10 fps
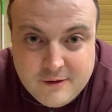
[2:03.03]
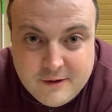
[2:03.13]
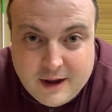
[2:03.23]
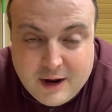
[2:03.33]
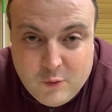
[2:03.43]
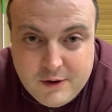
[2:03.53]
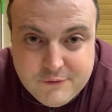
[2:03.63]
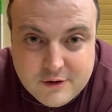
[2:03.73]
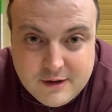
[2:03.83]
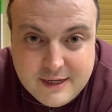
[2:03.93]

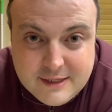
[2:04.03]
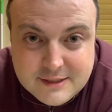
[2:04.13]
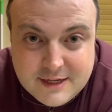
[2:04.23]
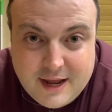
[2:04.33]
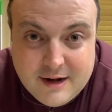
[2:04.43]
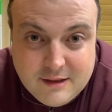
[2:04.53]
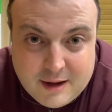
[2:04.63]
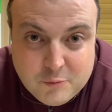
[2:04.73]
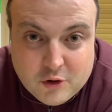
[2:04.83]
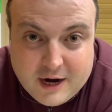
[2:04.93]
However, it's got a lot
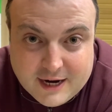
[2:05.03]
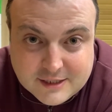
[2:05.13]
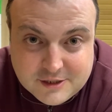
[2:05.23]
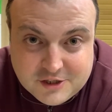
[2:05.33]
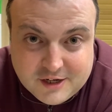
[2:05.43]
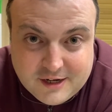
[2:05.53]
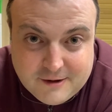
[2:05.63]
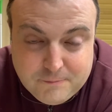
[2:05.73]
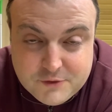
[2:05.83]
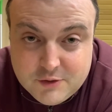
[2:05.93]
more oxygen in it.
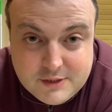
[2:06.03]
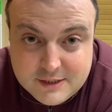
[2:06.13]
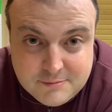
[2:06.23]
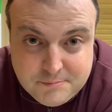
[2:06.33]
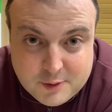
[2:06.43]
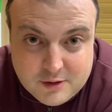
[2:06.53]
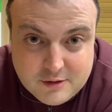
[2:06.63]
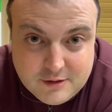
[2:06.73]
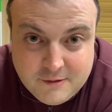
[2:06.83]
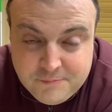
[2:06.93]
So it doesn't
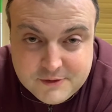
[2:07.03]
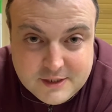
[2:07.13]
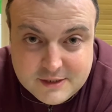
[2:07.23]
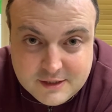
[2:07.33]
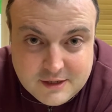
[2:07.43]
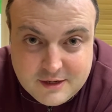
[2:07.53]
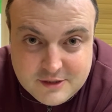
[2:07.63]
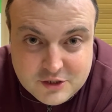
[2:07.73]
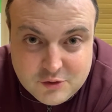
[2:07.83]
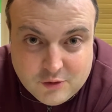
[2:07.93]
burn, doesn't
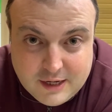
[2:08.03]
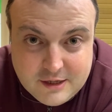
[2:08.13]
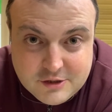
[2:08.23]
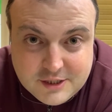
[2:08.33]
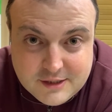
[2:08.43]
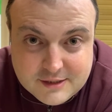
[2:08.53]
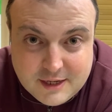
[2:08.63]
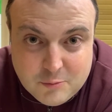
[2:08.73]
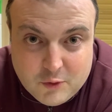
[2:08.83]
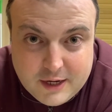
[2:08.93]
store energy the
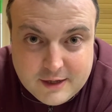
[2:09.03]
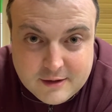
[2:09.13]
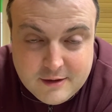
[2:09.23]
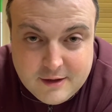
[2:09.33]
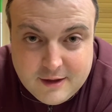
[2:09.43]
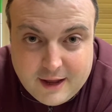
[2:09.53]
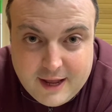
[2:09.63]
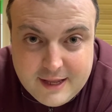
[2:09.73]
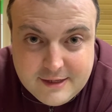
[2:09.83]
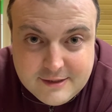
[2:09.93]
same way.
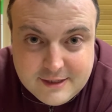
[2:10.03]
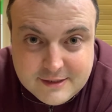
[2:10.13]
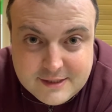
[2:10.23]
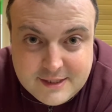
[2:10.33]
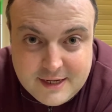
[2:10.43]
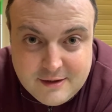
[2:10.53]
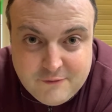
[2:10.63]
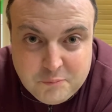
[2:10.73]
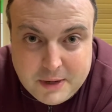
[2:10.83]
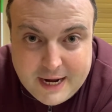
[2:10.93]
And instead
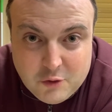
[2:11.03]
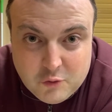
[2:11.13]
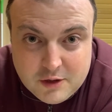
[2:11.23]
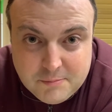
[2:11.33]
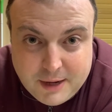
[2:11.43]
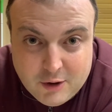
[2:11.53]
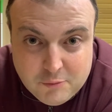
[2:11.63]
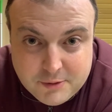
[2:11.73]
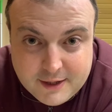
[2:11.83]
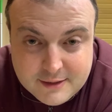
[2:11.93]
of powering power
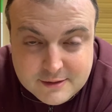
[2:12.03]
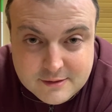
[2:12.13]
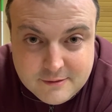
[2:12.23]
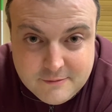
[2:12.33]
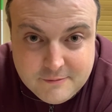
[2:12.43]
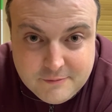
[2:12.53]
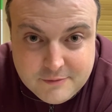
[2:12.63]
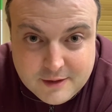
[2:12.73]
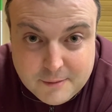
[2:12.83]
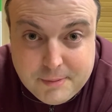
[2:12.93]
plants,
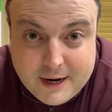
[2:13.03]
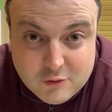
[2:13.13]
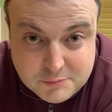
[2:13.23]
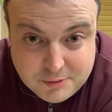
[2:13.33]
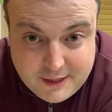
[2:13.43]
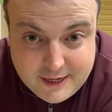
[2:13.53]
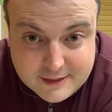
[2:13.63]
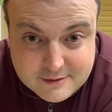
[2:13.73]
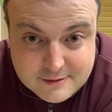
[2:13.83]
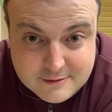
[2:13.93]
it powers
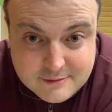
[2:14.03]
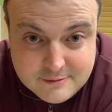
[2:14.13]
plants.